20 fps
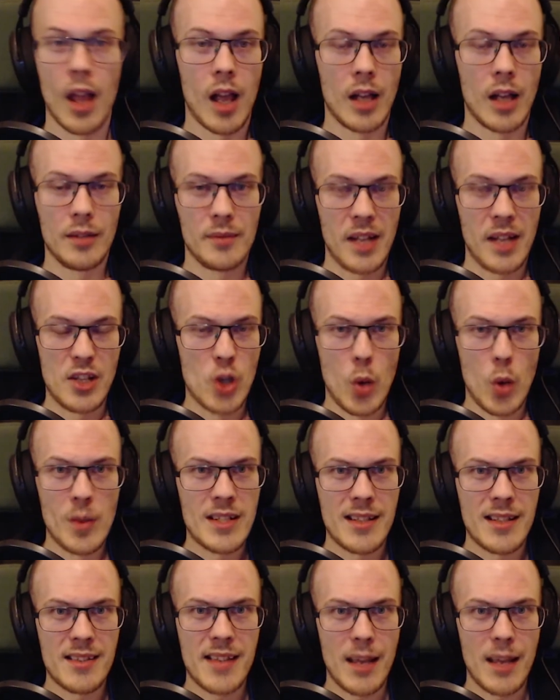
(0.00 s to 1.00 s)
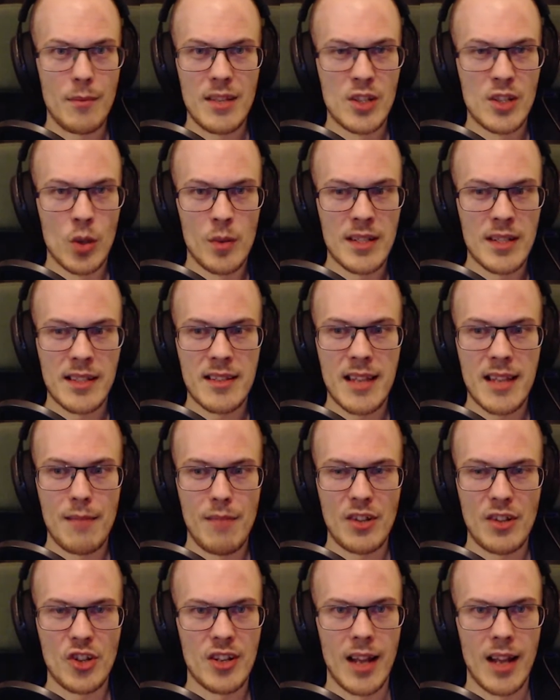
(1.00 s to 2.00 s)
it's always the same. It's always the same
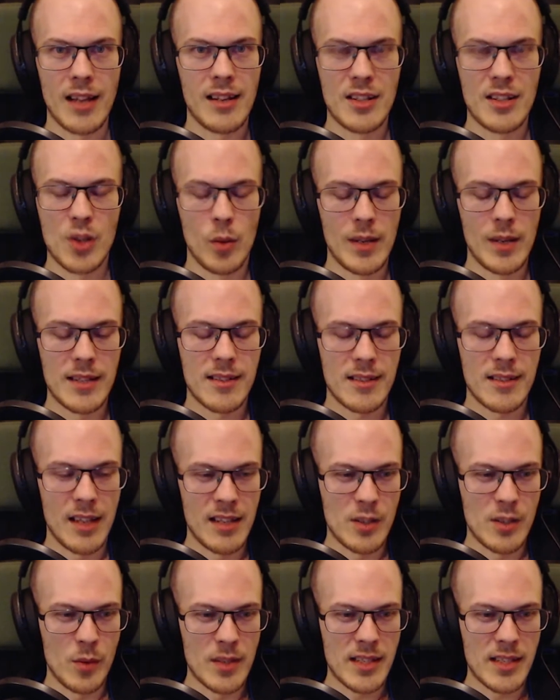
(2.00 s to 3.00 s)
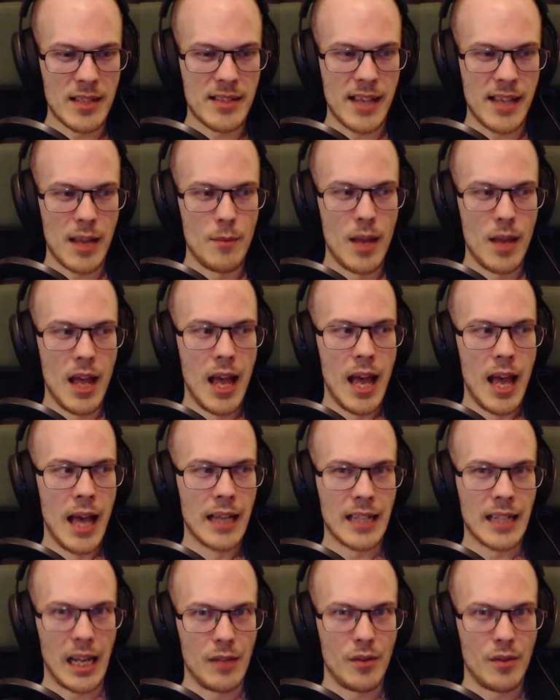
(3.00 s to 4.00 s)
message line. It's always the same
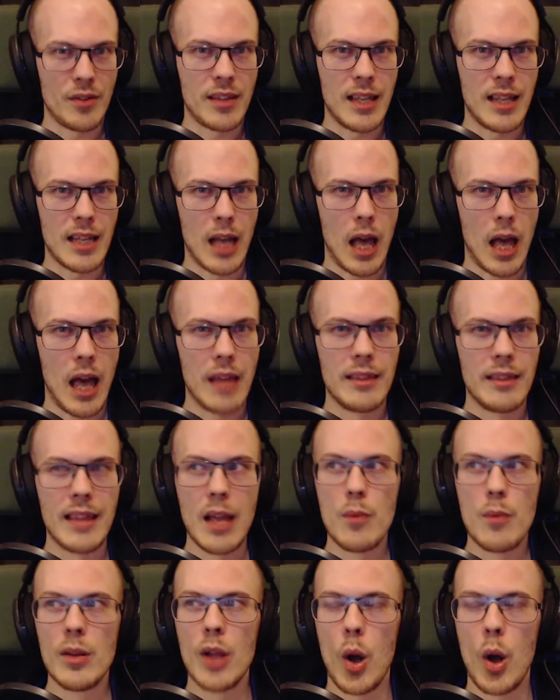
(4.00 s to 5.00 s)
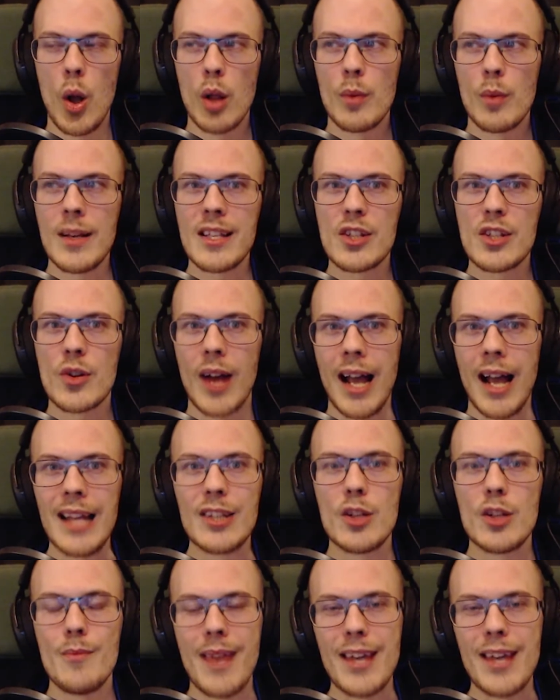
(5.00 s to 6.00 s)
kind of thing, and they will always try
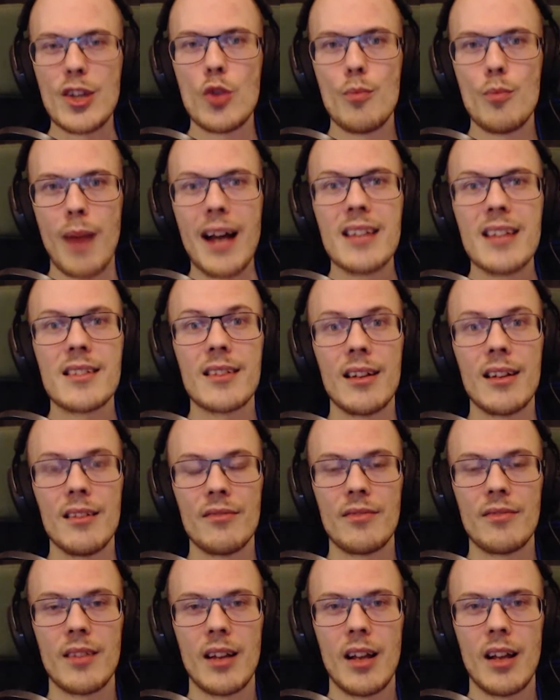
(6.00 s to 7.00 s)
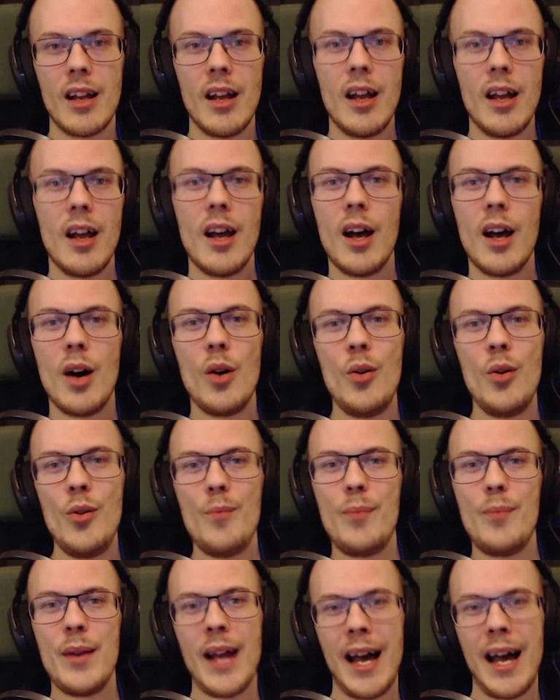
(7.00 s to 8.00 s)
to make you buy stuff. Oh,
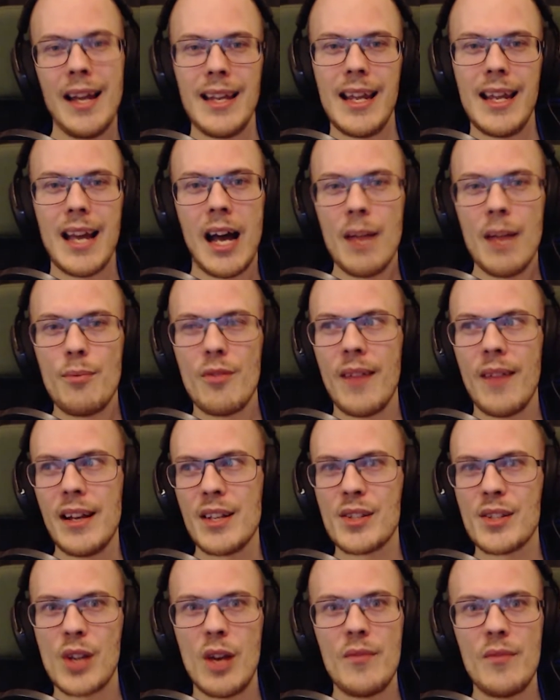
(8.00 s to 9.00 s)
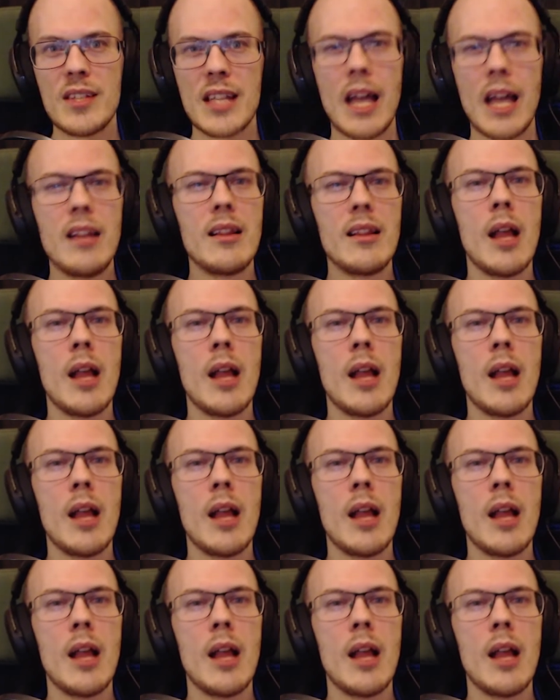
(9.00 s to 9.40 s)
but honey, I provide a service, and